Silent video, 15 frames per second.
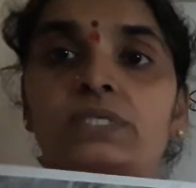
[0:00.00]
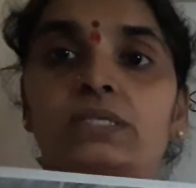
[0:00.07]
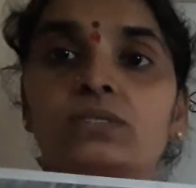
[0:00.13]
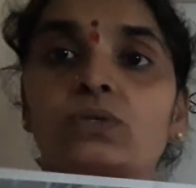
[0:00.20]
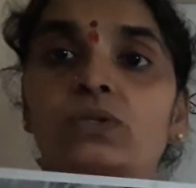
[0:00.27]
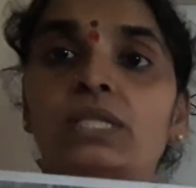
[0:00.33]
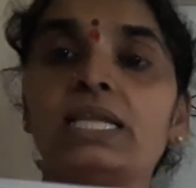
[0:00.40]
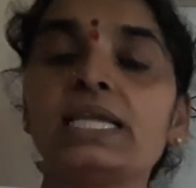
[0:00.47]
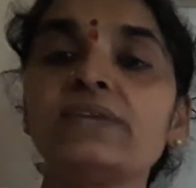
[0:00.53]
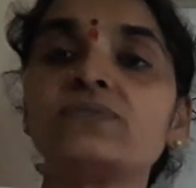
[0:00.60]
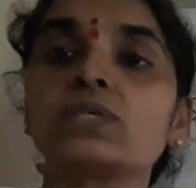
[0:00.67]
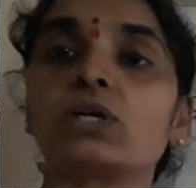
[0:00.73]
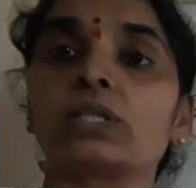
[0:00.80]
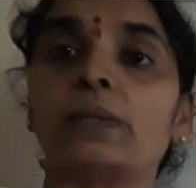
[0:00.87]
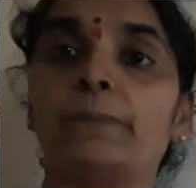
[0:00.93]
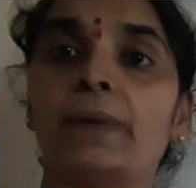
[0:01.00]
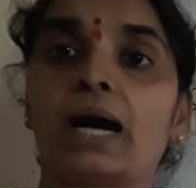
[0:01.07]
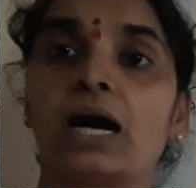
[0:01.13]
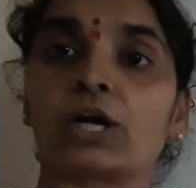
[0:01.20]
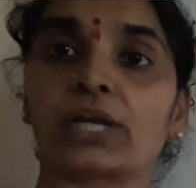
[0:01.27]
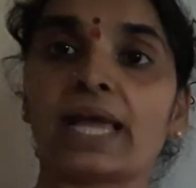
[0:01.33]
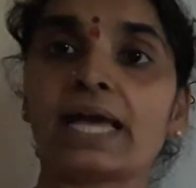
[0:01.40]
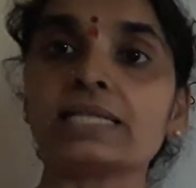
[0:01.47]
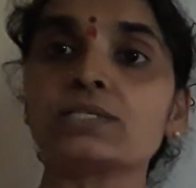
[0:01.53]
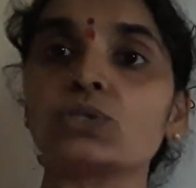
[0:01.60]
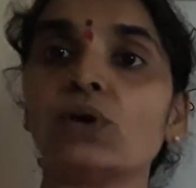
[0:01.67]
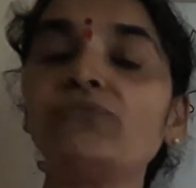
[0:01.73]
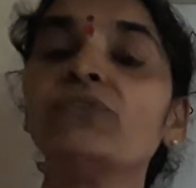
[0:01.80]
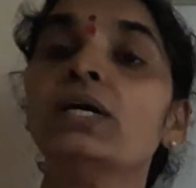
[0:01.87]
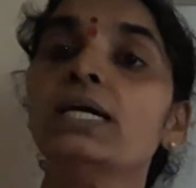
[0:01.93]
So the leaves are the organs
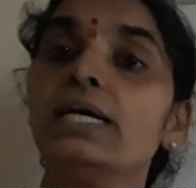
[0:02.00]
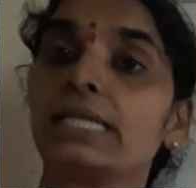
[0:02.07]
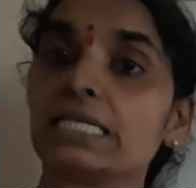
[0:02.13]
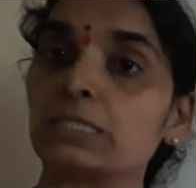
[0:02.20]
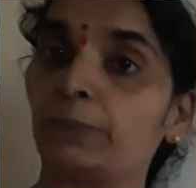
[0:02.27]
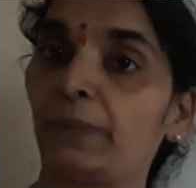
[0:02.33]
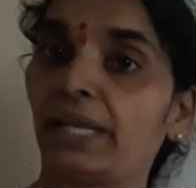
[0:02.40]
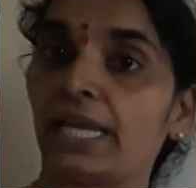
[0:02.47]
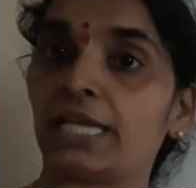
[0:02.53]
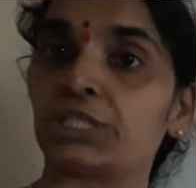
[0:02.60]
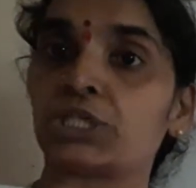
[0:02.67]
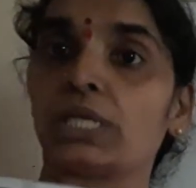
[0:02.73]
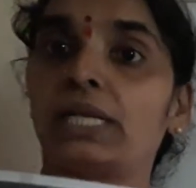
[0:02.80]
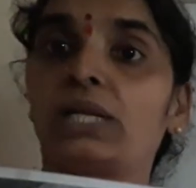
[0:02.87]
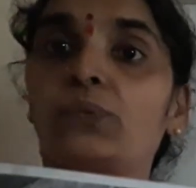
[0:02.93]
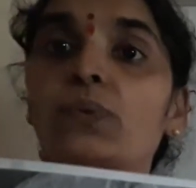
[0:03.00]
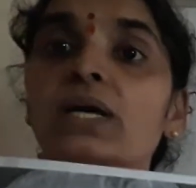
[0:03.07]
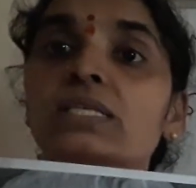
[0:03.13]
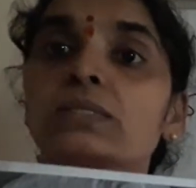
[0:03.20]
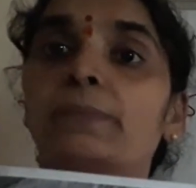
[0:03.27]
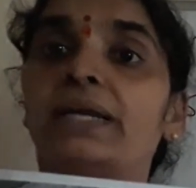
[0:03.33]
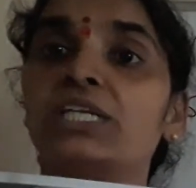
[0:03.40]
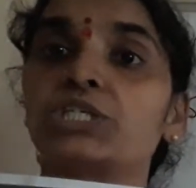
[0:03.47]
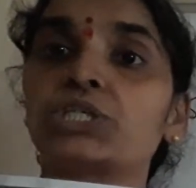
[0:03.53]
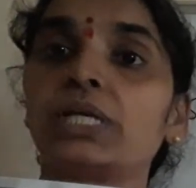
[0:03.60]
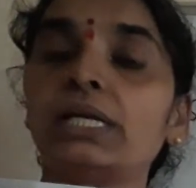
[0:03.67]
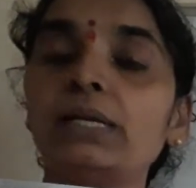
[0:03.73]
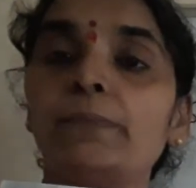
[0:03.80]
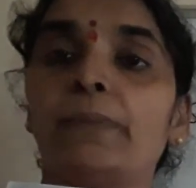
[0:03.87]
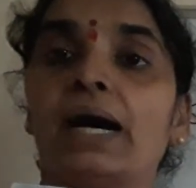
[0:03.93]
of respiration. It was
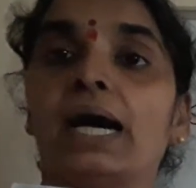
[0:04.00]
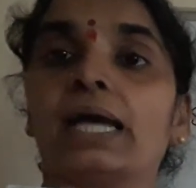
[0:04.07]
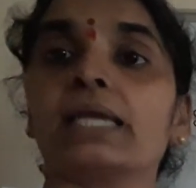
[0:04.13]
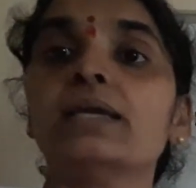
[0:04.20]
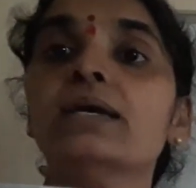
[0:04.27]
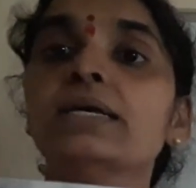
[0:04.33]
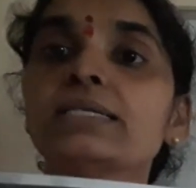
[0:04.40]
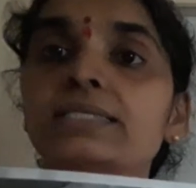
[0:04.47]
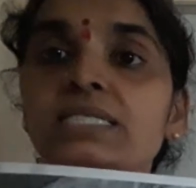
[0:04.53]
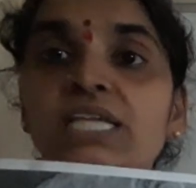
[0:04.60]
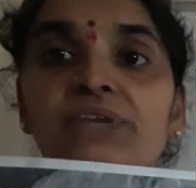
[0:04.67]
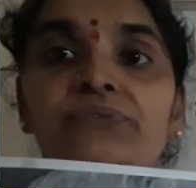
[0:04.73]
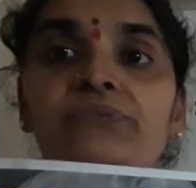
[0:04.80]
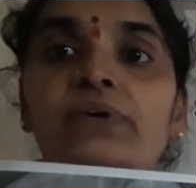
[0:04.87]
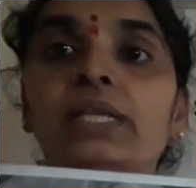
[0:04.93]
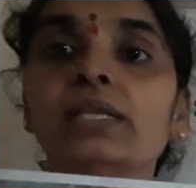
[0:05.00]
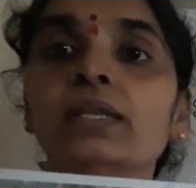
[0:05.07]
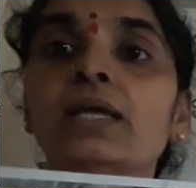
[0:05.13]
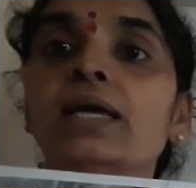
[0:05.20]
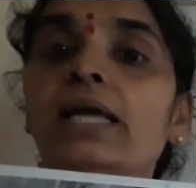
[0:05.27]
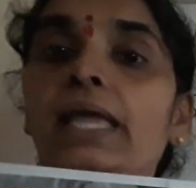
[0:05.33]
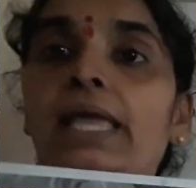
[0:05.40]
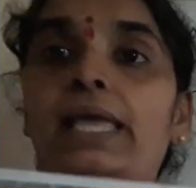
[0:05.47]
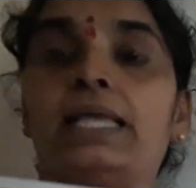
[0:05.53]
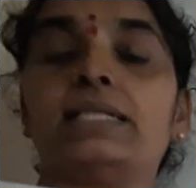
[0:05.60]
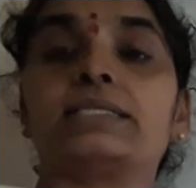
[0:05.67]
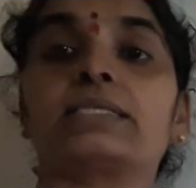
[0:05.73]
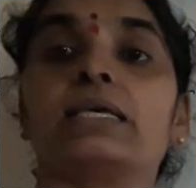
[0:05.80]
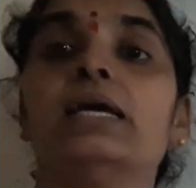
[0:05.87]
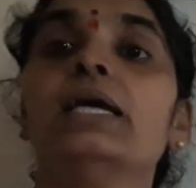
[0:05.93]
mentioned by Stephen
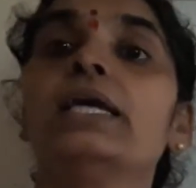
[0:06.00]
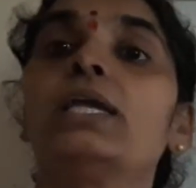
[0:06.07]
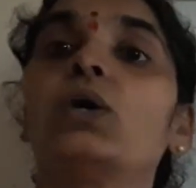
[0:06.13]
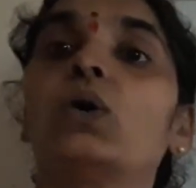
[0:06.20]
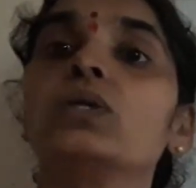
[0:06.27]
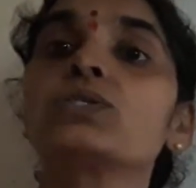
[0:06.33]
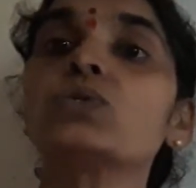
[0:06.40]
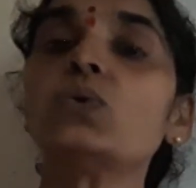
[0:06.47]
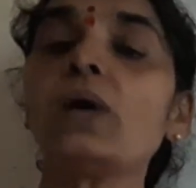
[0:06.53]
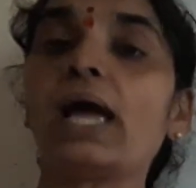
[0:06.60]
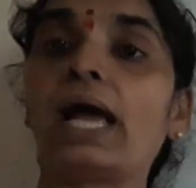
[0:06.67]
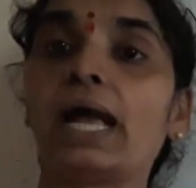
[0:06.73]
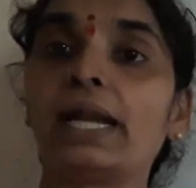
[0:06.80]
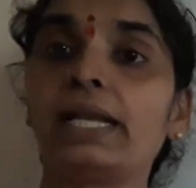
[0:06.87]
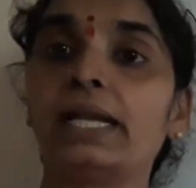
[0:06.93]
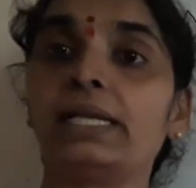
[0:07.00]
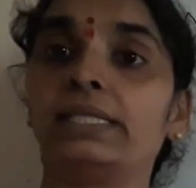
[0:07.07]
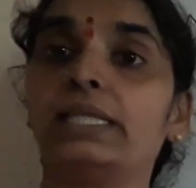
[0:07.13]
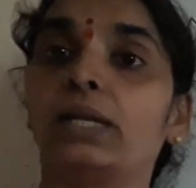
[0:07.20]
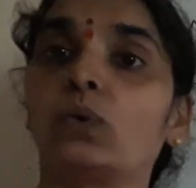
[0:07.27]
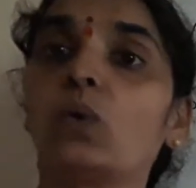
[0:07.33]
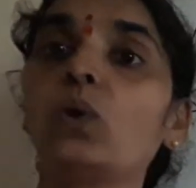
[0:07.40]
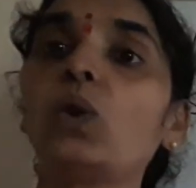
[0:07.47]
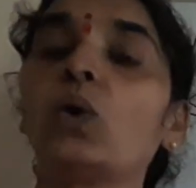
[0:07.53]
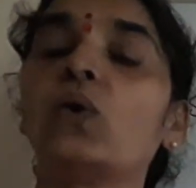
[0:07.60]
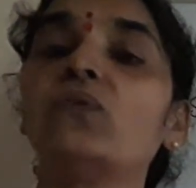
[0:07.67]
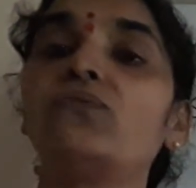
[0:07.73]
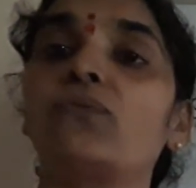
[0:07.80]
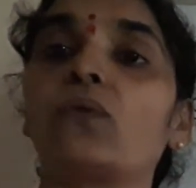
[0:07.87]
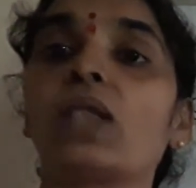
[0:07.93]
Hales. He also added the role
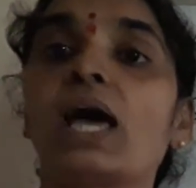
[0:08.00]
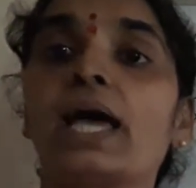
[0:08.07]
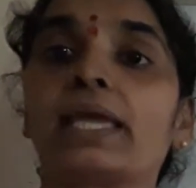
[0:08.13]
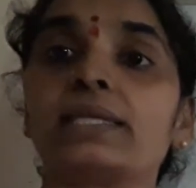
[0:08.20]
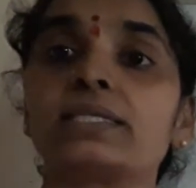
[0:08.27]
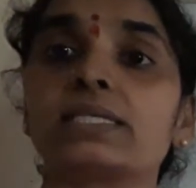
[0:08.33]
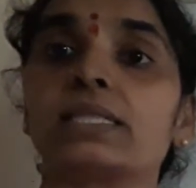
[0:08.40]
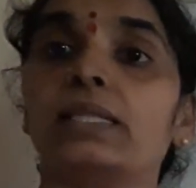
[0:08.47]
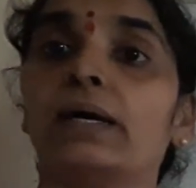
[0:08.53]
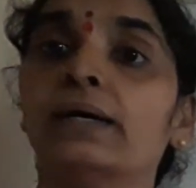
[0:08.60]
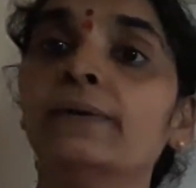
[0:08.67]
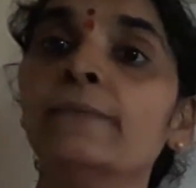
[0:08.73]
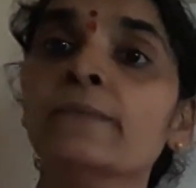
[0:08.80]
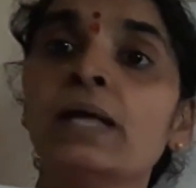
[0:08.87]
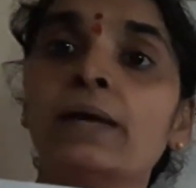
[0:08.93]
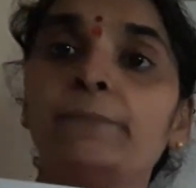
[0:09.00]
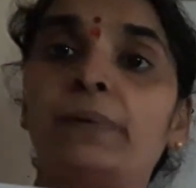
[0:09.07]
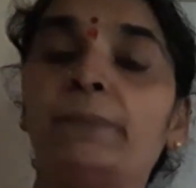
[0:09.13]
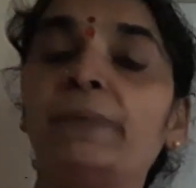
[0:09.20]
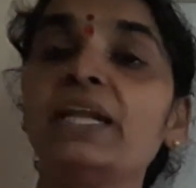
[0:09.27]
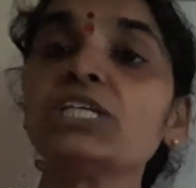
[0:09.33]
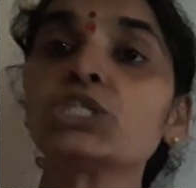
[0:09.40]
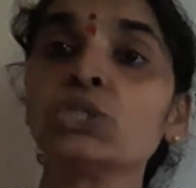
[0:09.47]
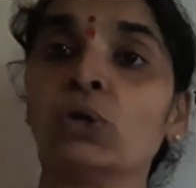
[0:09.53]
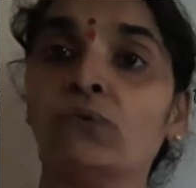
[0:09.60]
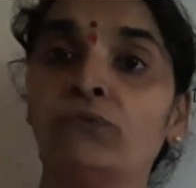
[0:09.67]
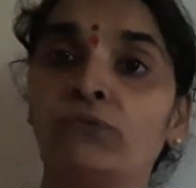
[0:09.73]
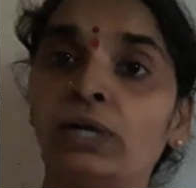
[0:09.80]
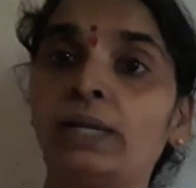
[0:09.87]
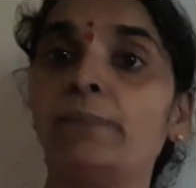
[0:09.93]
of light in the preparation of
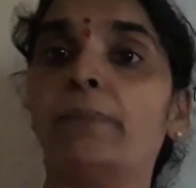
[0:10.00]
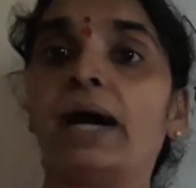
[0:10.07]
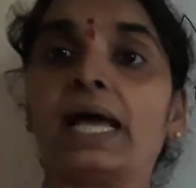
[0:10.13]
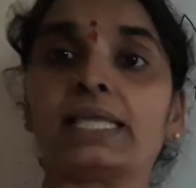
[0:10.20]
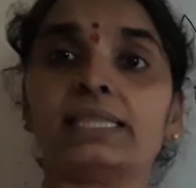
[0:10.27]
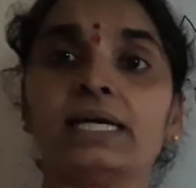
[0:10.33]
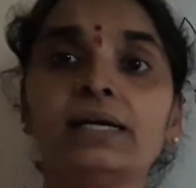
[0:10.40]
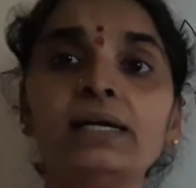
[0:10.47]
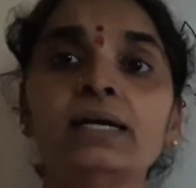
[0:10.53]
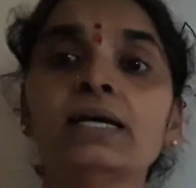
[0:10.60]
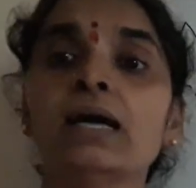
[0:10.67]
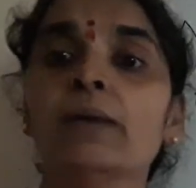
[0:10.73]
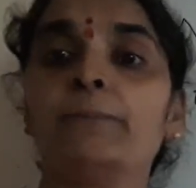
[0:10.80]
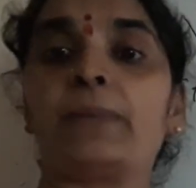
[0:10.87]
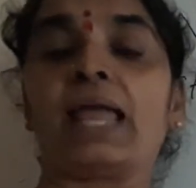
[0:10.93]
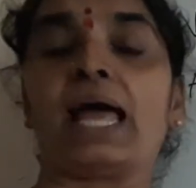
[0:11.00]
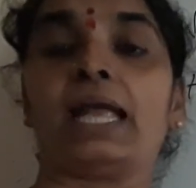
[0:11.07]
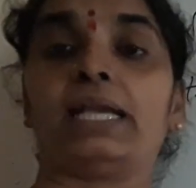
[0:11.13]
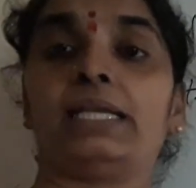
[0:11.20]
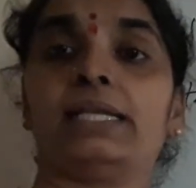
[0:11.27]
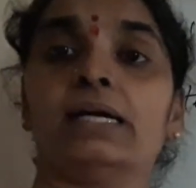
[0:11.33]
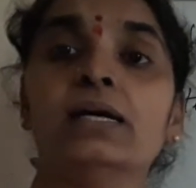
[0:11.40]
food by the plant.